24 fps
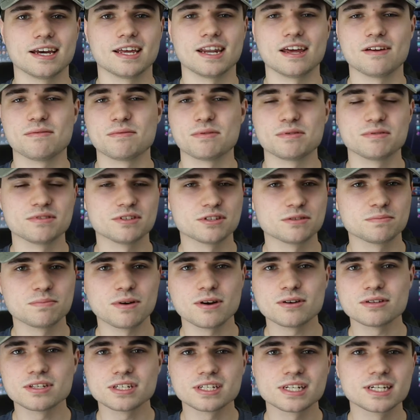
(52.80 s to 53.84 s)
And I've been just
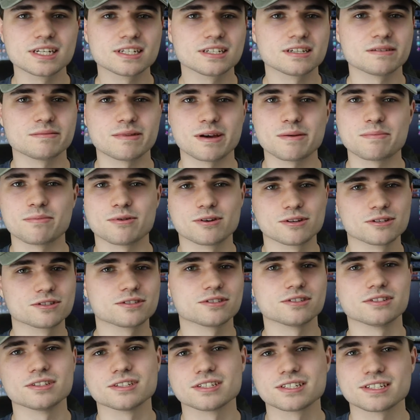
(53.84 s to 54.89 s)
posting it to my
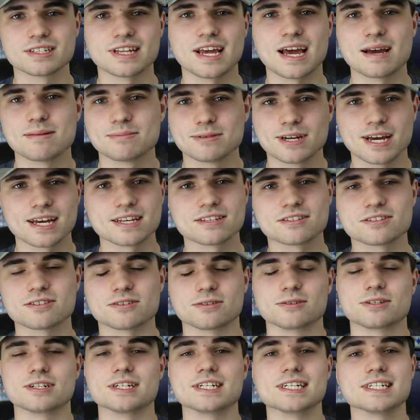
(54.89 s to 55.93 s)
personal Snapchat
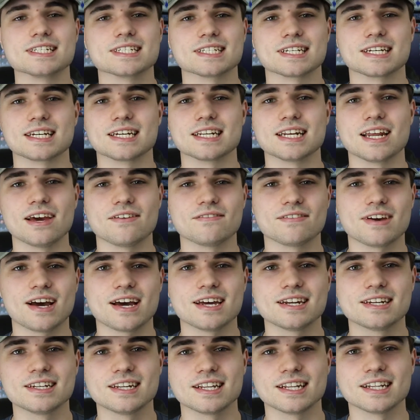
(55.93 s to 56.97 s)
stories and I've
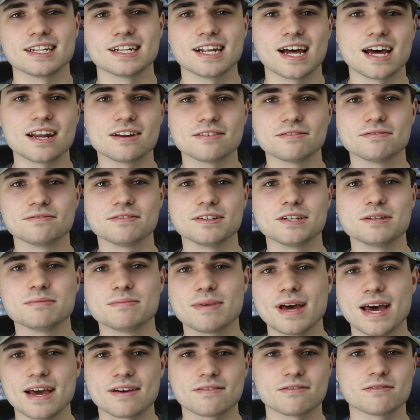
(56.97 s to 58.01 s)
gotten a lot of
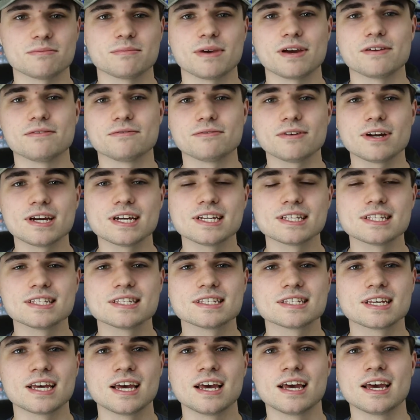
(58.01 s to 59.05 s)
feedback from my
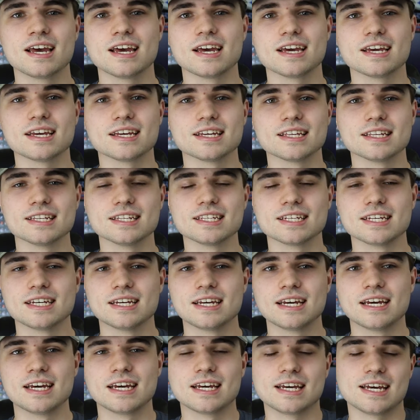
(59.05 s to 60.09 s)
friends and
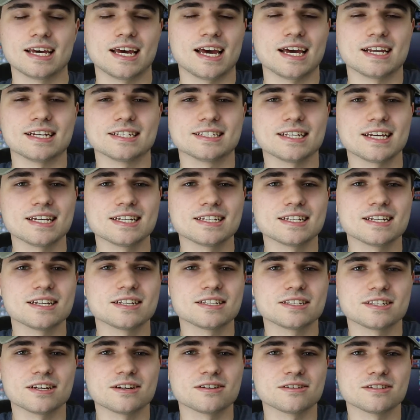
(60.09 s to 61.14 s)
I decided to
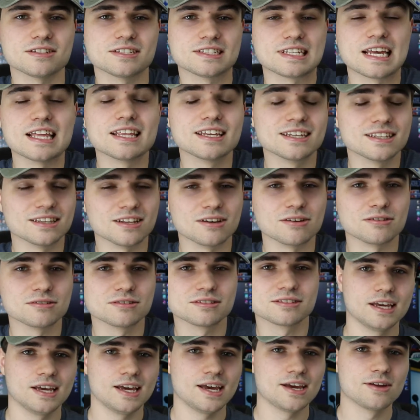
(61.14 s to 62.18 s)
start selling
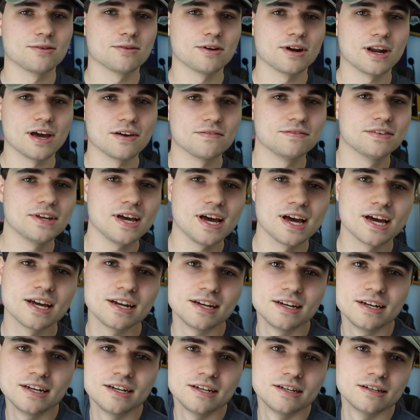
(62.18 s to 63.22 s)
those. And what I've
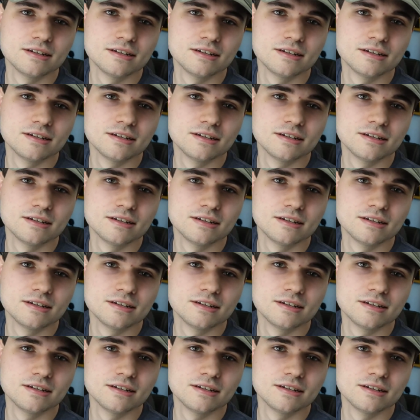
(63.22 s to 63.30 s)
done,